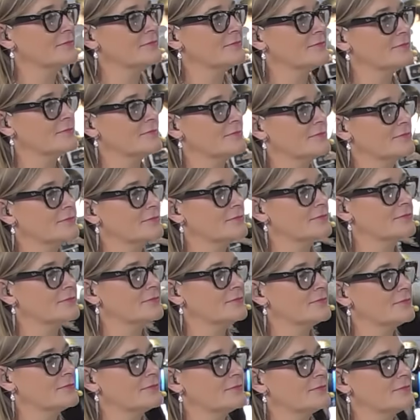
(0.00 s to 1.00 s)

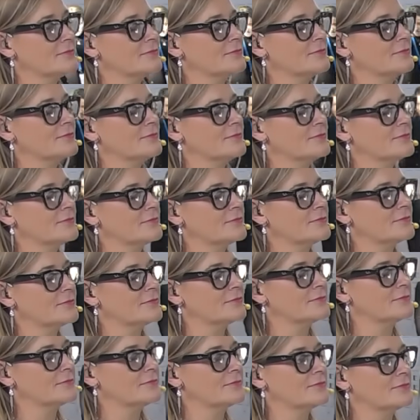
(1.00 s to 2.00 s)

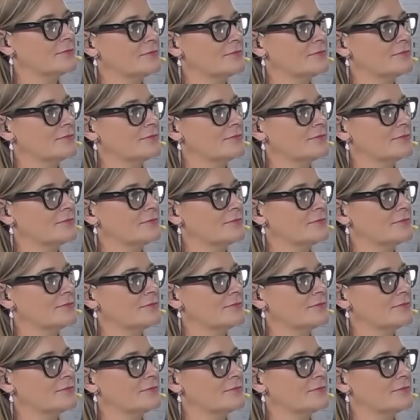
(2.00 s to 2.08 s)
The person shown says nothing.